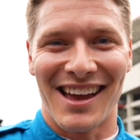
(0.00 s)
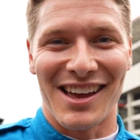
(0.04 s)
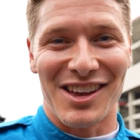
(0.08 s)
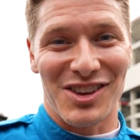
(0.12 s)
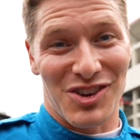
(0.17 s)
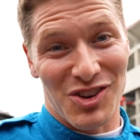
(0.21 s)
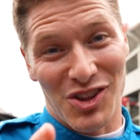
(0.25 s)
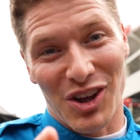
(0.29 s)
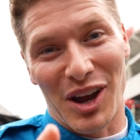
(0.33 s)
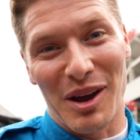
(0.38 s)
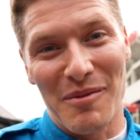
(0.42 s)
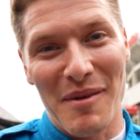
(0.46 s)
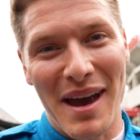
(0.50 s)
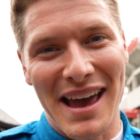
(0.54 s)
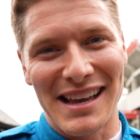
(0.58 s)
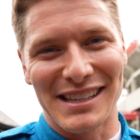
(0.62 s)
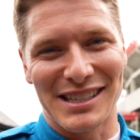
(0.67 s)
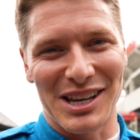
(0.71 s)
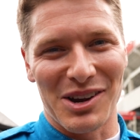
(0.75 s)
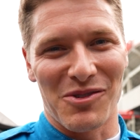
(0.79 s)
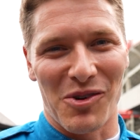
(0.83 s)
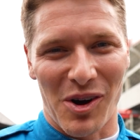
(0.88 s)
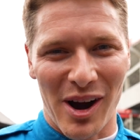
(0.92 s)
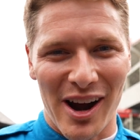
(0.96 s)
You look
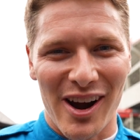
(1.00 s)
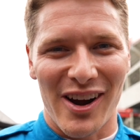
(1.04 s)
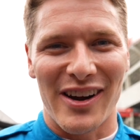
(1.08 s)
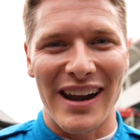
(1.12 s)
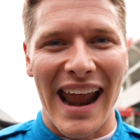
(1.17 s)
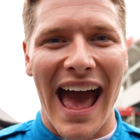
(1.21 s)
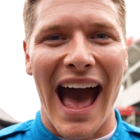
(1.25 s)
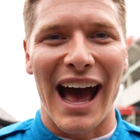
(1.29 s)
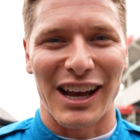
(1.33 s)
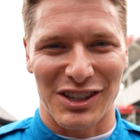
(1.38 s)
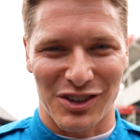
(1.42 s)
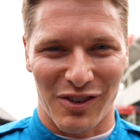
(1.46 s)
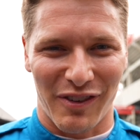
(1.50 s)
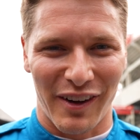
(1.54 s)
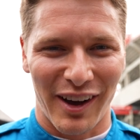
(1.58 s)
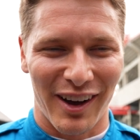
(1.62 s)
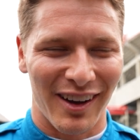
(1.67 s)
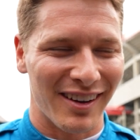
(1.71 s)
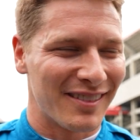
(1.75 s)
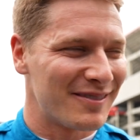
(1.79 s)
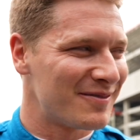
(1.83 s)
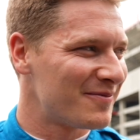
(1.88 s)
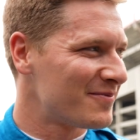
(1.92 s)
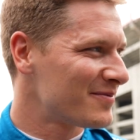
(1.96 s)
amazing. We're here in
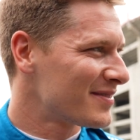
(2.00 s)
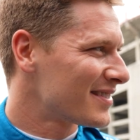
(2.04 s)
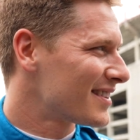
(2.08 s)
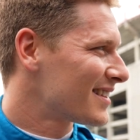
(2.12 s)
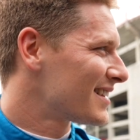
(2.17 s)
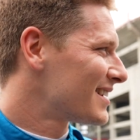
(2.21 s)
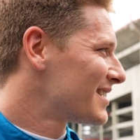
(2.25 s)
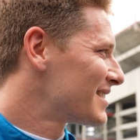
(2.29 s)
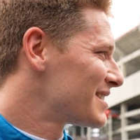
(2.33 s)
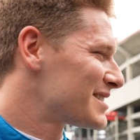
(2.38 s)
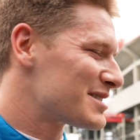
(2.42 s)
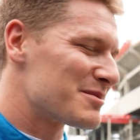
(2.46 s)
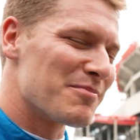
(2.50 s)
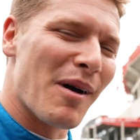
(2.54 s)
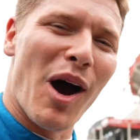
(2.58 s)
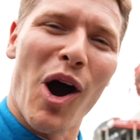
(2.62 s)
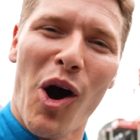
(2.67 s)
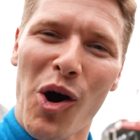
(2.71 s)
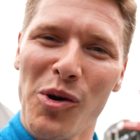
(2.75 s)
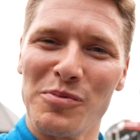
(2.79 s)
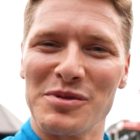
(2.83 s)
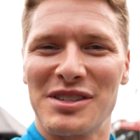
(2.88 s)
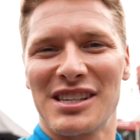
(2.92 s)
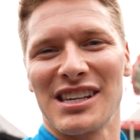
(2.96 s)
Nashville, my
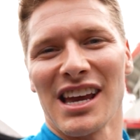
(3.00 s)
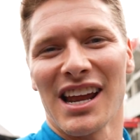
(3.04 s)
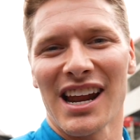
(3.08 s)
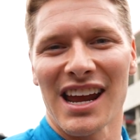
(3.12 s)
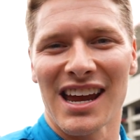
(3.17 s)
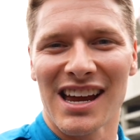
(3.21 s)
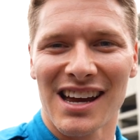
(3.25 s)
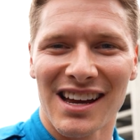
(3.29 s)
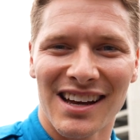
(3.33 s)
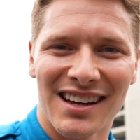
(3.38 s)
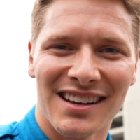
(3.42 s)
home city.